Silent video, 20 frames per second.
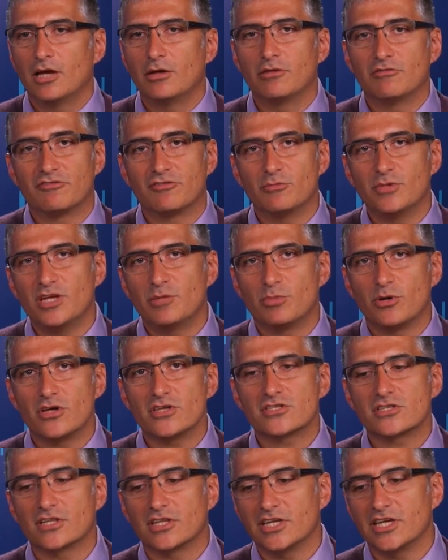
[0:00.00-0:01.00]
For me
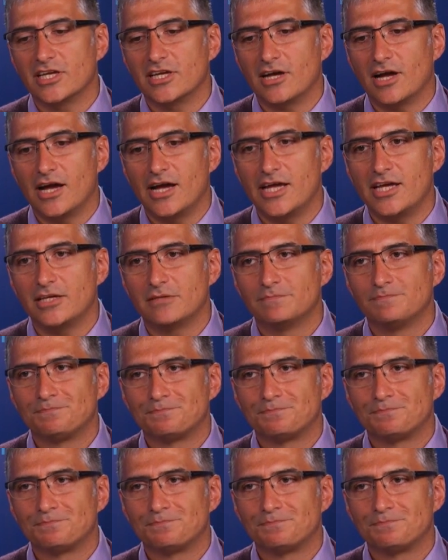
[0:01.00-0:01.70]
personally, I